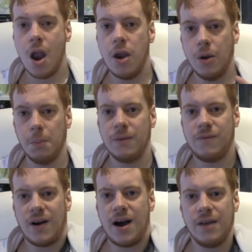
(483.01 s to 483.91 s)
Number
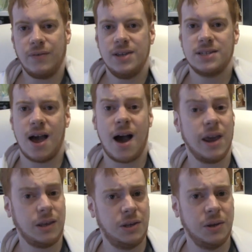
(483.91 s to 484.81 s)
five is
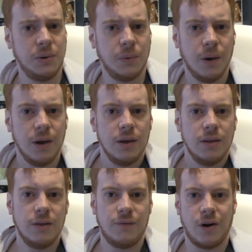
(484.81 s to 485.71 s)
Haikyuu,
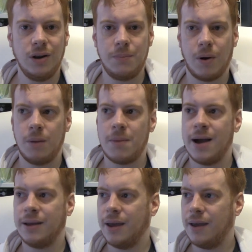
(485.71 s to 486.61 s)
the volleyball
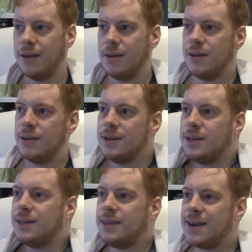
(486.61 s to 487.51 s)
manga.
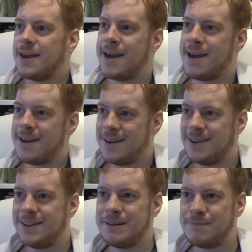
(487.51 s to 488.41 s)

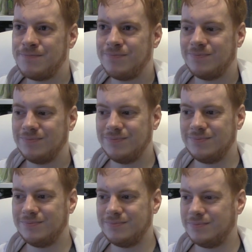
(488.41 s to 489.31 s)
Yeah, um,
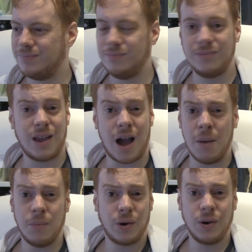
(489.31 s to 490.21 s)

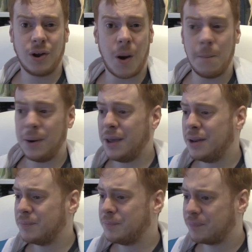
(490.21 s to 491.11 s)
I'm not going to
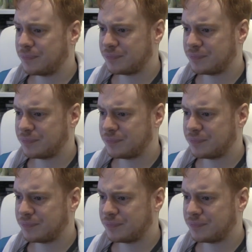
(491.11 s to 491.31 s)
complain.